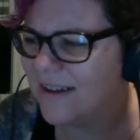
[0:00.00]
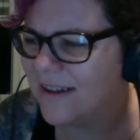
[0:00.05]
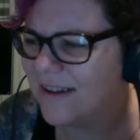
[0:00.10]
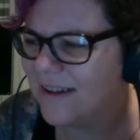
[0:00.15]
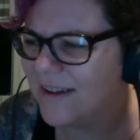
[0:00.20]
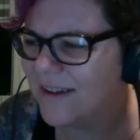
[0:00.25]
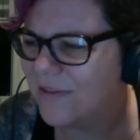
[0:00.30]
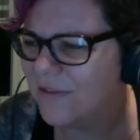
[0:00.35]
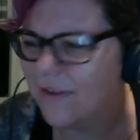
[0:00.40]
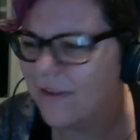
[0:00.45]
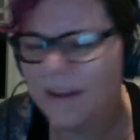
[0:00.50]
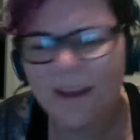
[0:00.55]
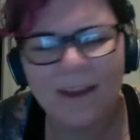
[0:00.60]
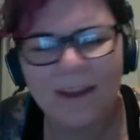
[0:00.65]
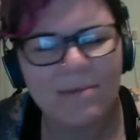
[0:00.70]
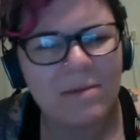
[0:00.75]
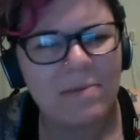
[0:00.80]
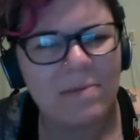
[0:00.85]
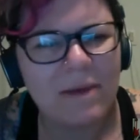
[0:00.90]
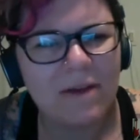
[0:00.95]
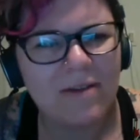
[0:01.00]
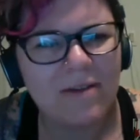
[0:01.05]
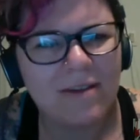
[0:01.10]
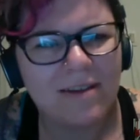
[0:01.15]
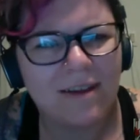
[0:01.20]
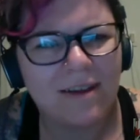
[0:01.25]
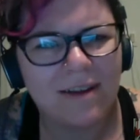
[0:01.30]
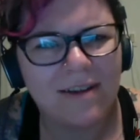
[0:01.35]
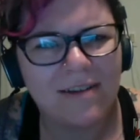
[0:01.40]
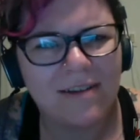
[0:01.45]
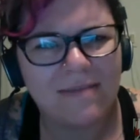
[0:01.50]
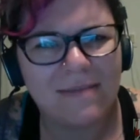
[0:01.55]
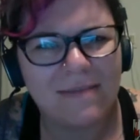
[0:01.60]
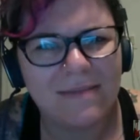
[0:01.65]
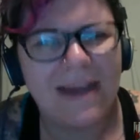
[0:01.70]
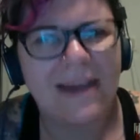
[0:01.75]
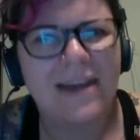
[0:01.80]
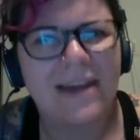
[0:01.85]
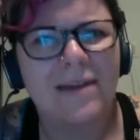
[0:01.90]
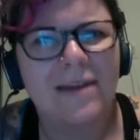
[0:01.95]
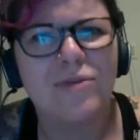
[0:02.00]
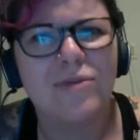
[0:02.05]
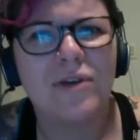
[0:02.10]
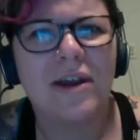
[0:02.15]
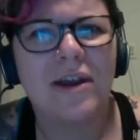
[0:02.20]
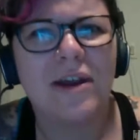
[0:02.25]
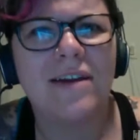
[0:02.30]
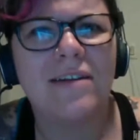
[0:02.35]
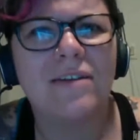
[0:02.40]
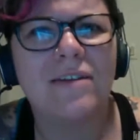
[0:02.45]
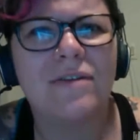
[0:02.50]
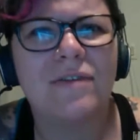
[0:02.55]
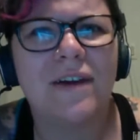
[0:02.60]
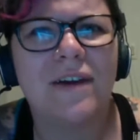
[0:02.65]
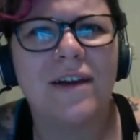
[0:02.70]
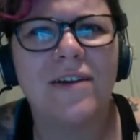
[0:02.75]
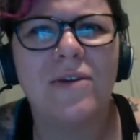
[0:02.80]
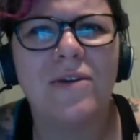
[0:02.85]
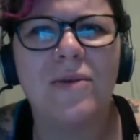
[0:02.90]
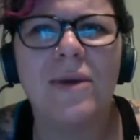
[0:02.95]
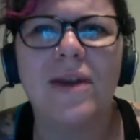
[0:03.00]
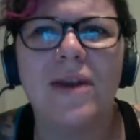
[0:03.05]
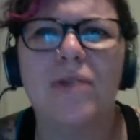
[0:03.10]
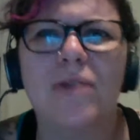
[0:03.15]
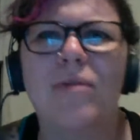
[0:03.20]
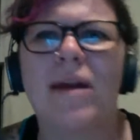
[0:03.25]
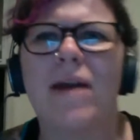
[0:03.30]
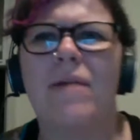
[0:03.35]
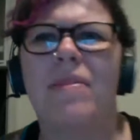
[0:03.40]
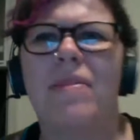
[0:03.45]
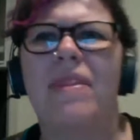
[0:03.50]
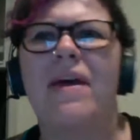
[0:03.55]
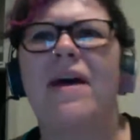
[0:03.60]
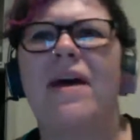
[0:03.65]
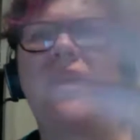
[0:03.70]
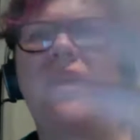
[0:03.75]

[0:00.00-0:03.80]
feel like I'm about to talk smack, and I'm trying to find a way around that.